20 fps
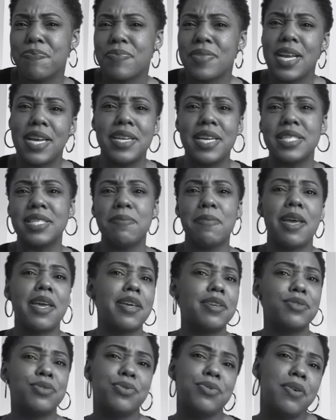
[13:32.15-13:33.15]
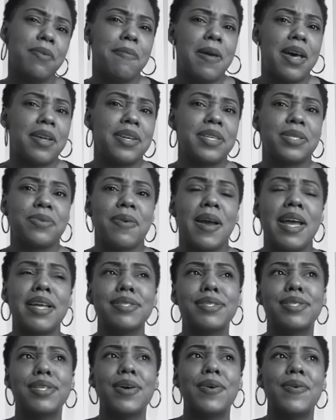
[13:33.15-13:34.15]
It doesn't make it true about us, right?
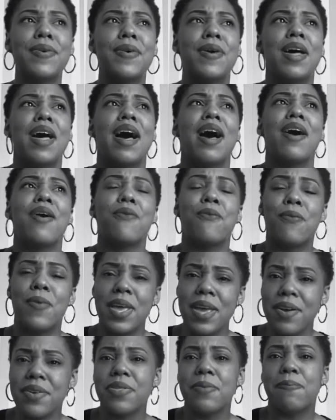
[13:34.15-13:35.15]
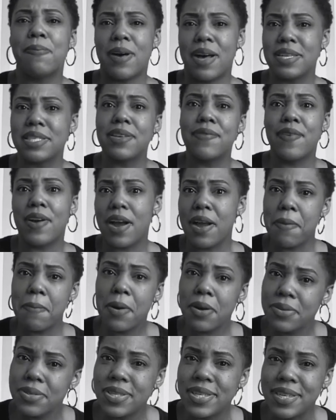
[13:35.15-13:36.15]
So we are the boss of our
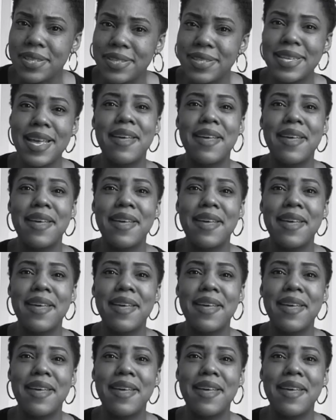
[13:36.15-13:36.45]
emotions.